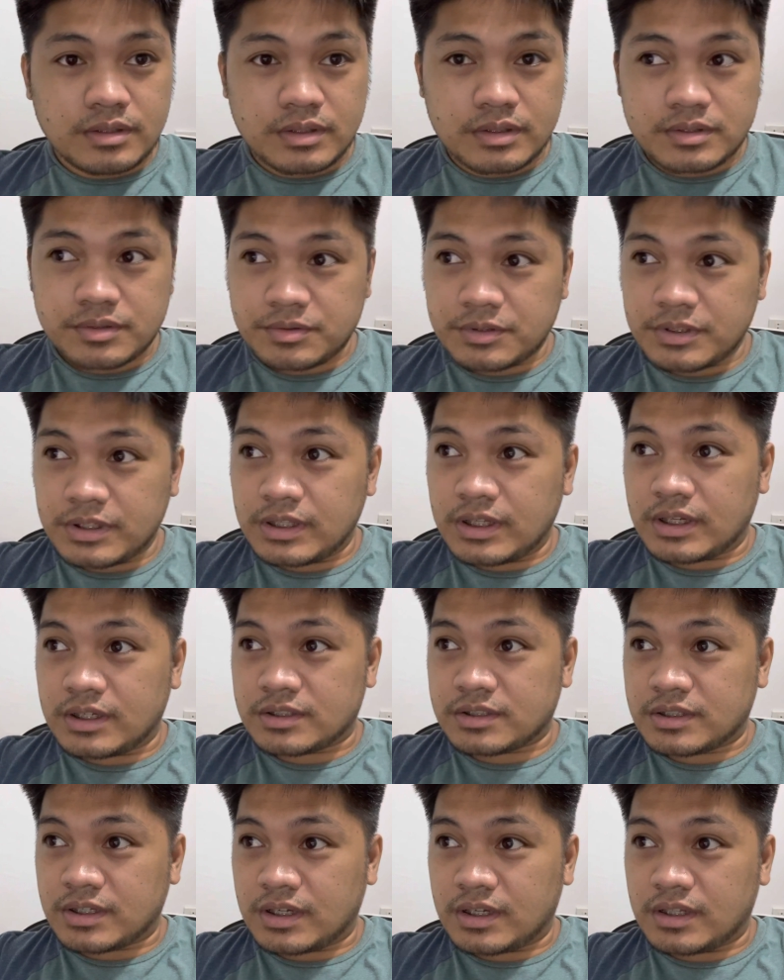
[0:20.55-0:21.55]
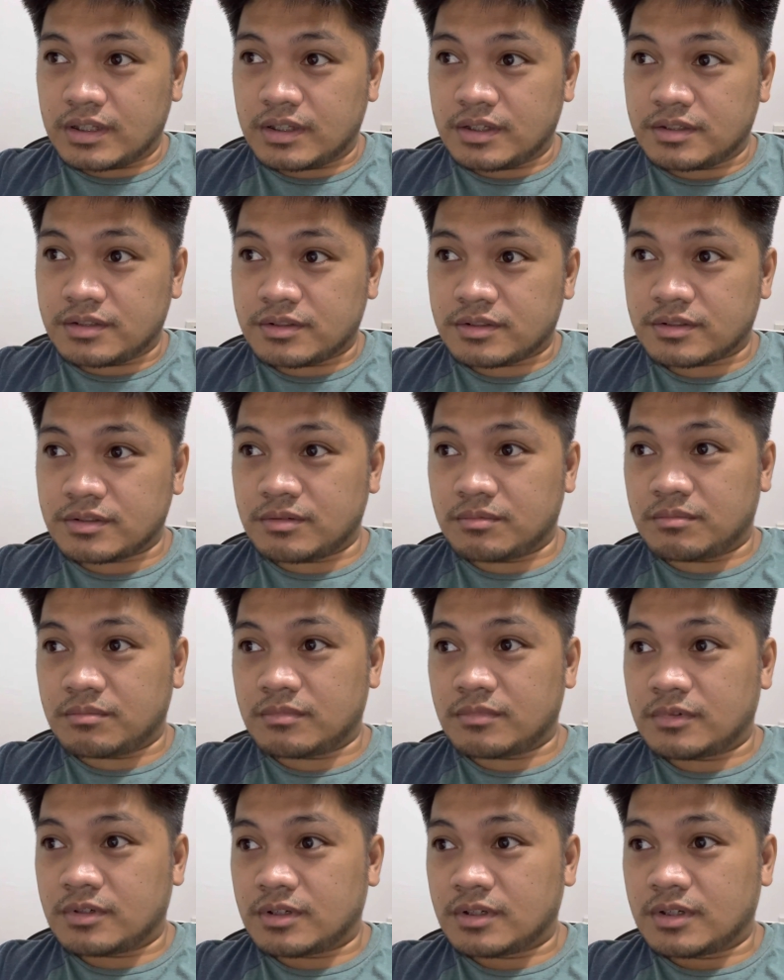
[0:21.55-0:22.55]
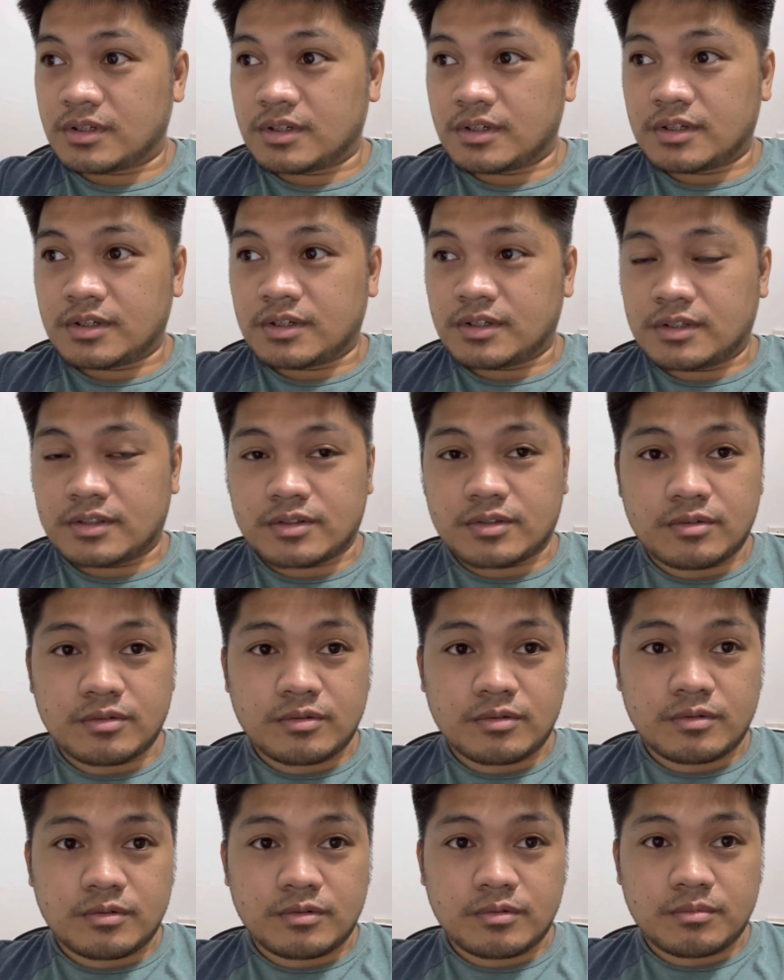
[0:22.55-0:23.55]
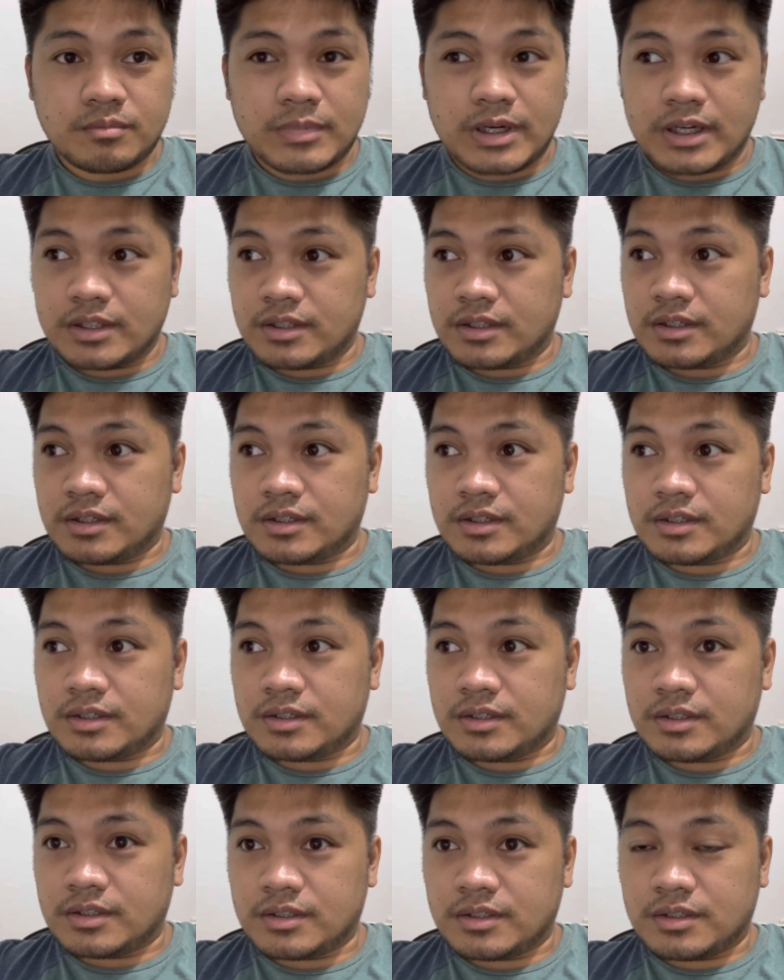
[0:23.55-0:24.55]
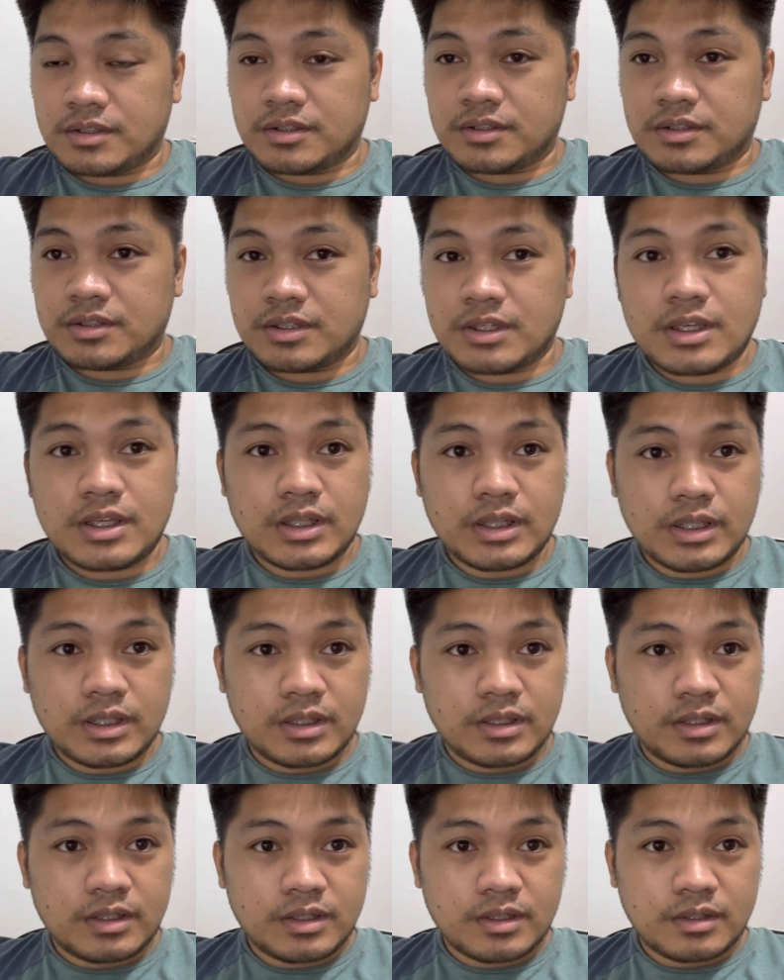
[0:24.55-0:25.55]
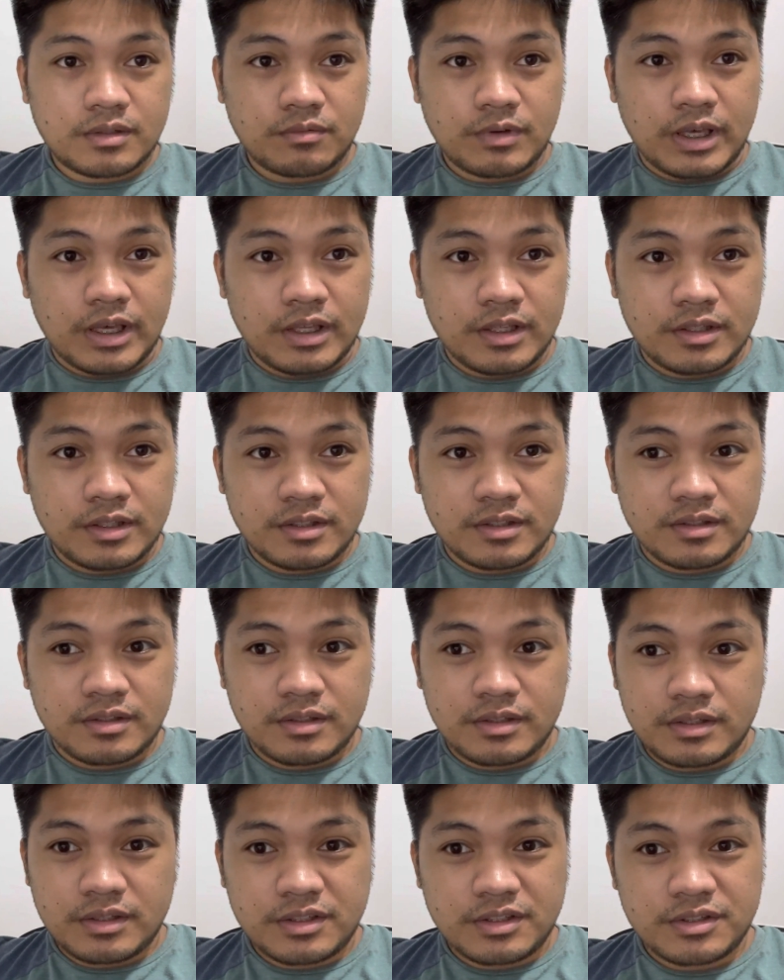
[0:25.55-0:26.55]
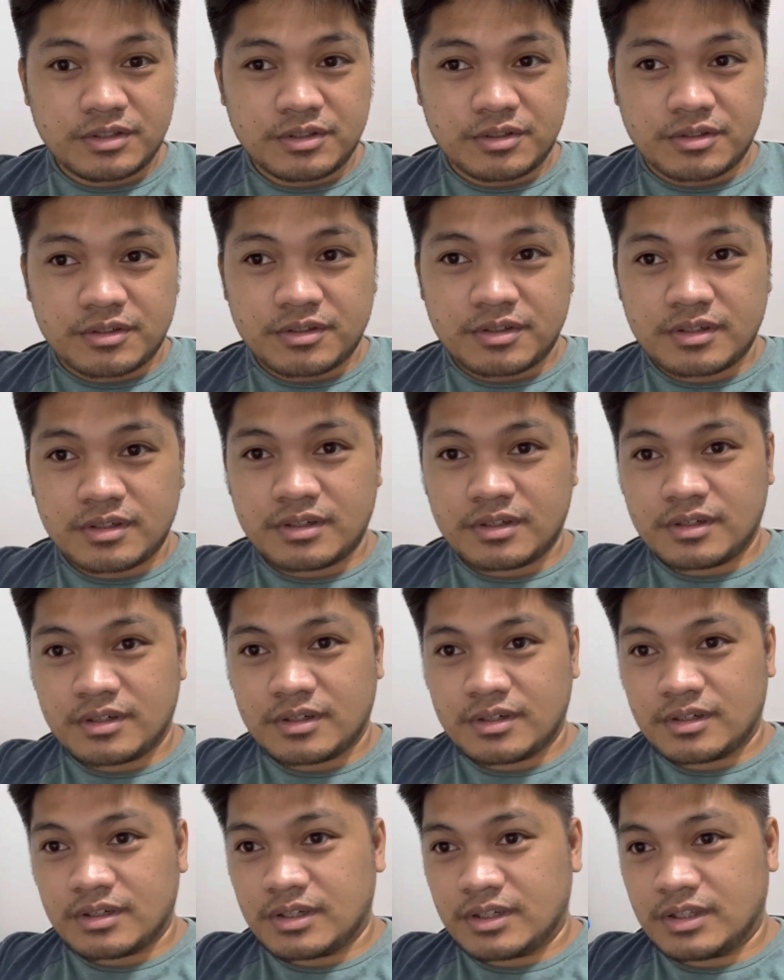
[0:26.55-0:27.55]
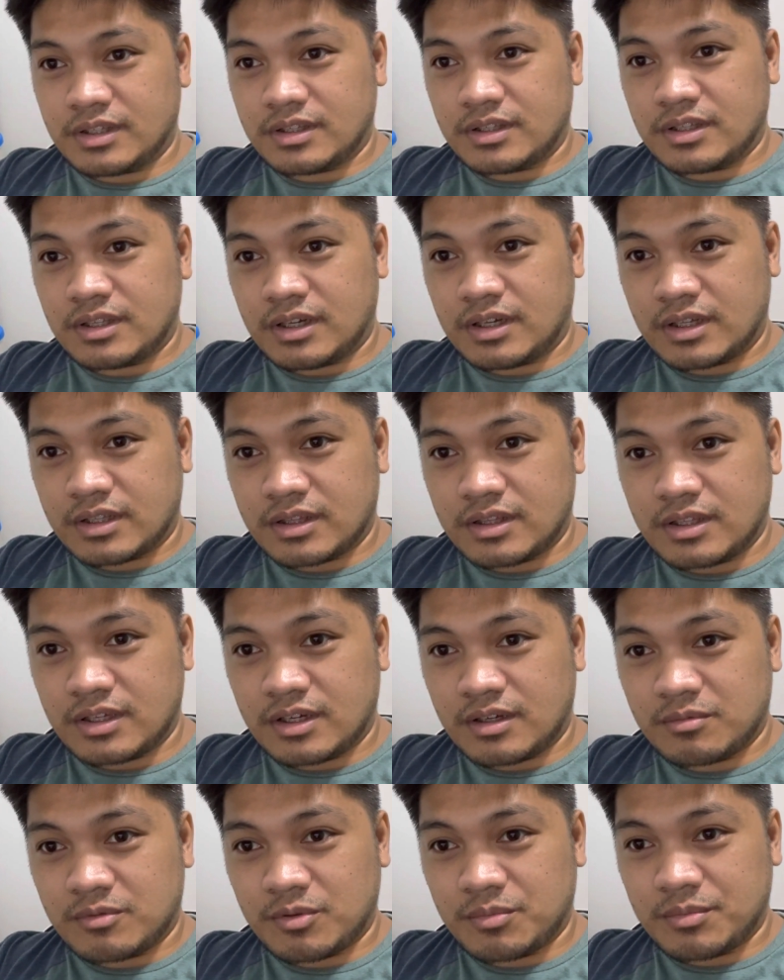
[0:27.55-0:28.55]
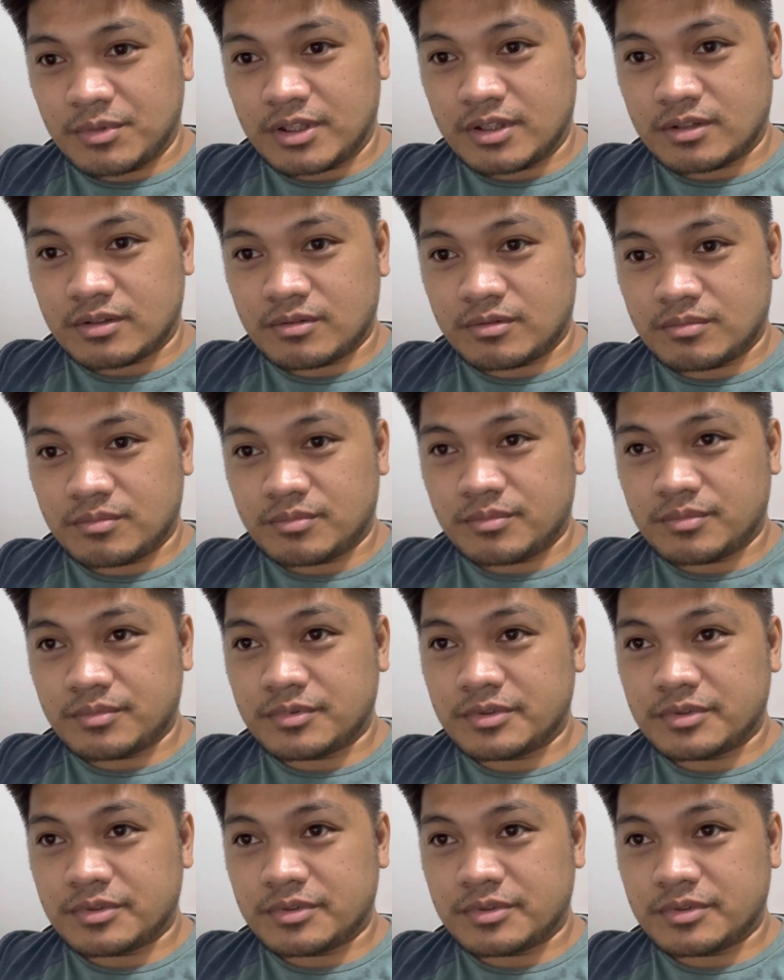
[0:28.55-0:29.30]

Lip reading: It's really a challenge to manage eating when you're in at the momentum.